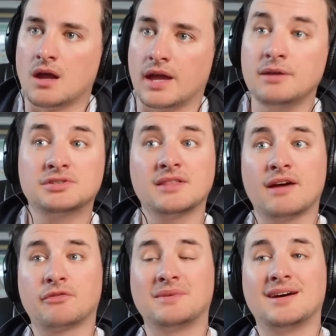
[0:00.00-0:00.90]
He was in there
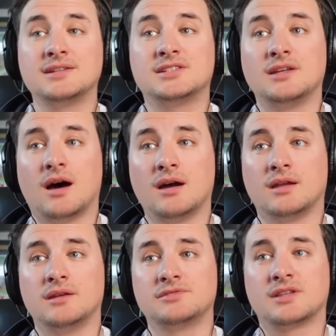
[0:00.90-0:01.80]
from 99.
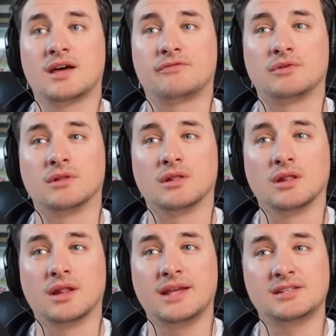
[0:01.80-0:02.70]
He was in there for at
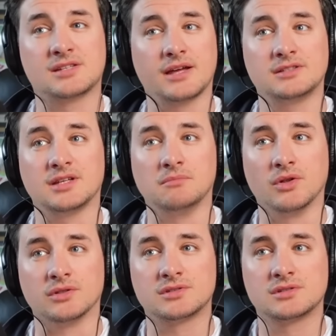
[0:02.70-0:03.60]
least 18
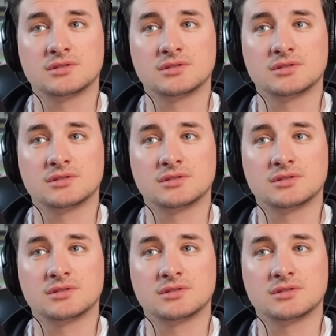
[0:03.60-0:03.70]
months.